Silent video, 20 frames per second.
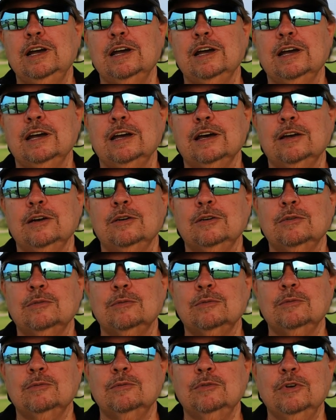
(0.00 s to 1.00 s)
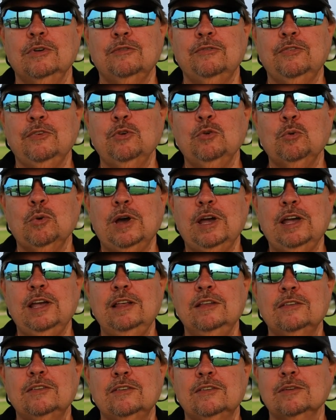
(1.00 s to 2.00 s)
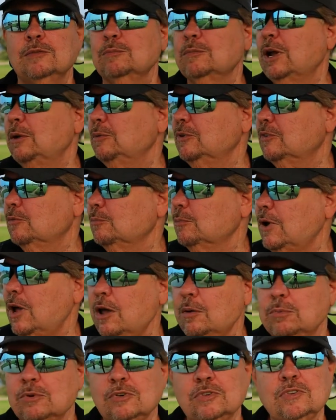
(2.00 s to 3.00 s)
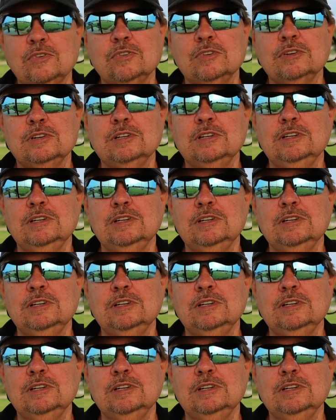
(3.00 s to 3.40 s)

and a few weights and maybe some bobbers.